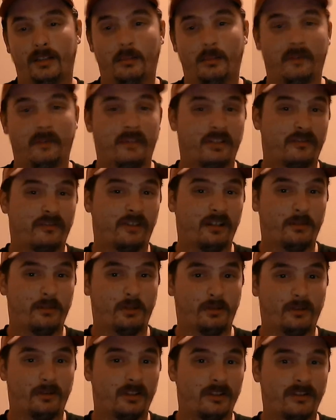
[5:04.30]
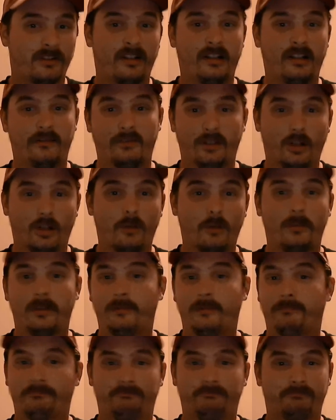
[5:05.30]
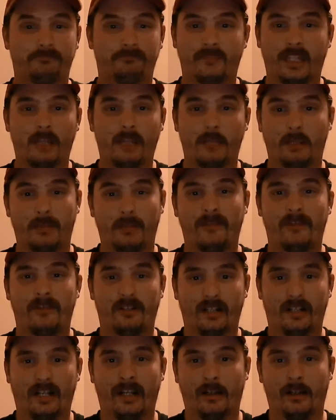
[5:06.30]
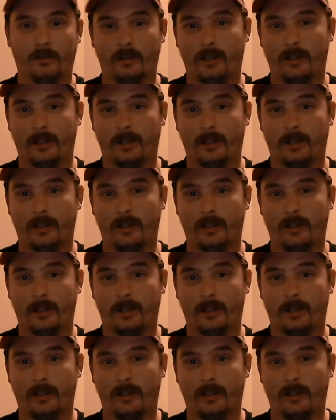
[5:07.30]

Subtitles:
his Facebook friends not even know it, that made me very angry.